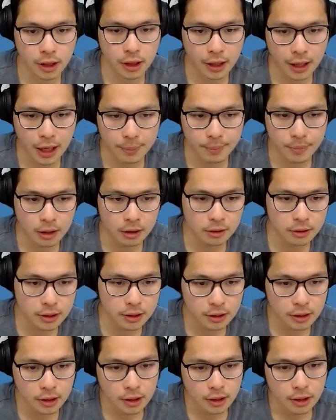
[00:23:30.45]
like high
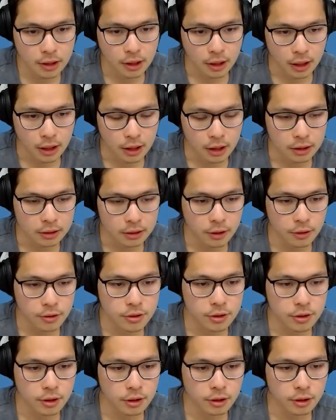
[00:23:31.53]
modeling. And
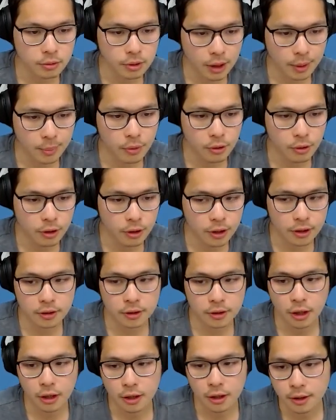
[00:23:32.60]
also a
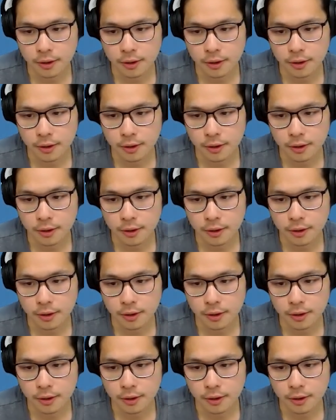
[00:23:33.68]
more